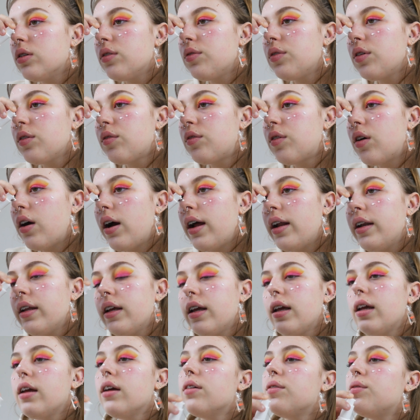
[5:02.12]
if you've got
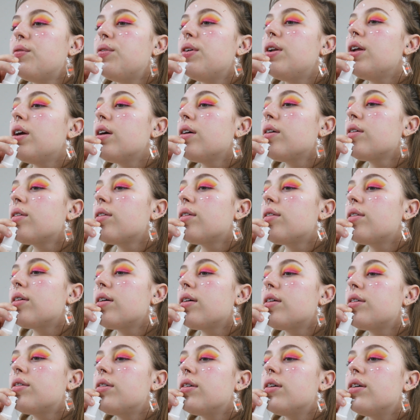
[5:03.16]
any video
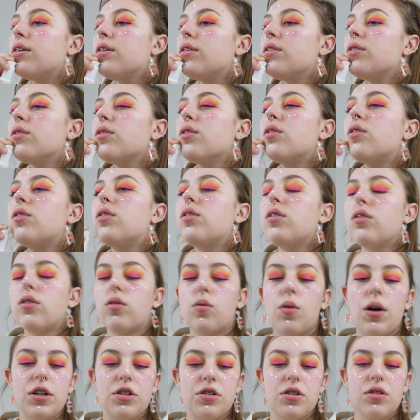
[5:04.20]
suggestions or
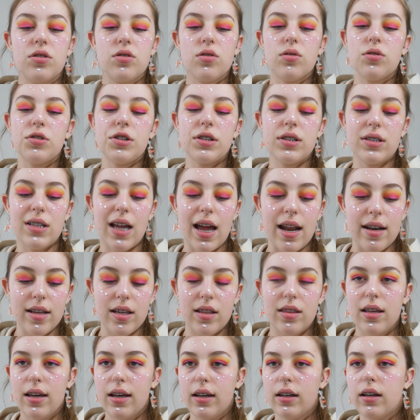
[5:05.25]
questions or just
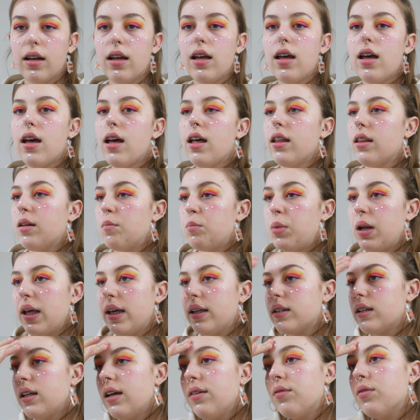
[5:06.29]
anything, then
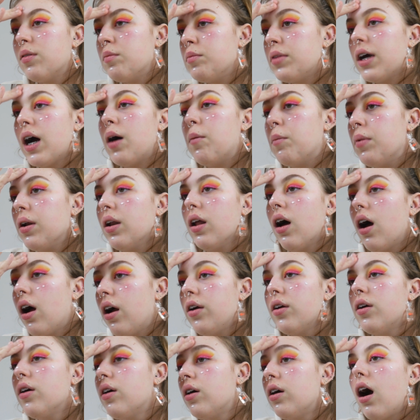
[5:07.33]
please leave them down
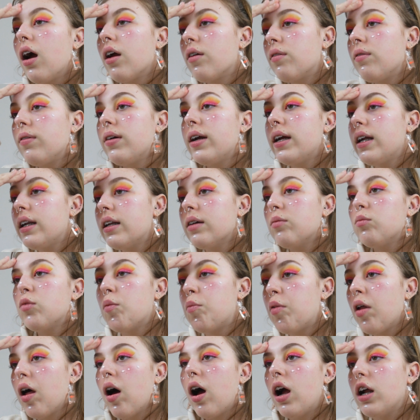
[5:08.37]
below. I read and
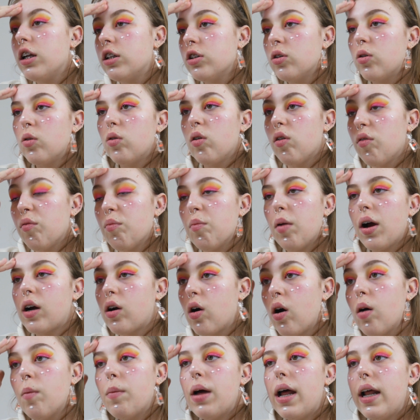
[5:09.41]
reply to all of my
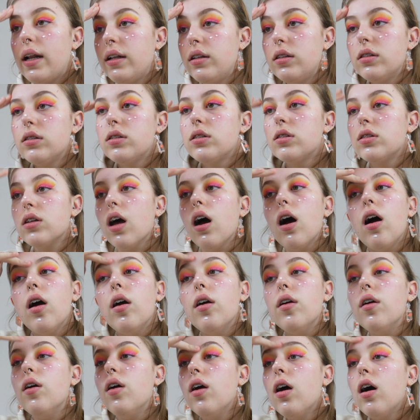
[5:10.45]
comments,
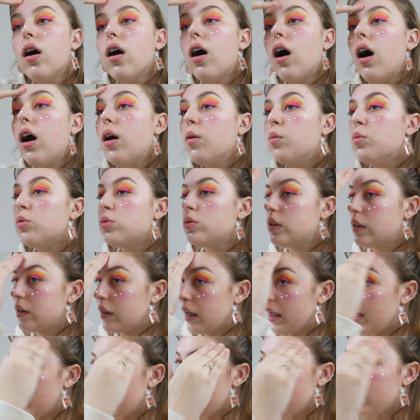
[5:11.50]
so I will
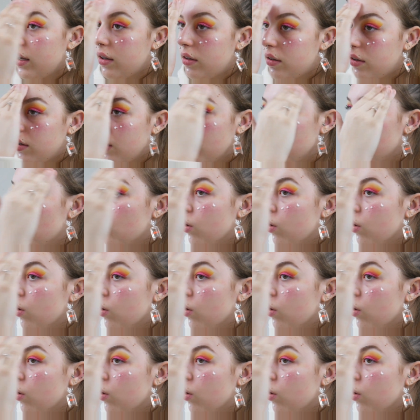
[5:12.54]
see it, don't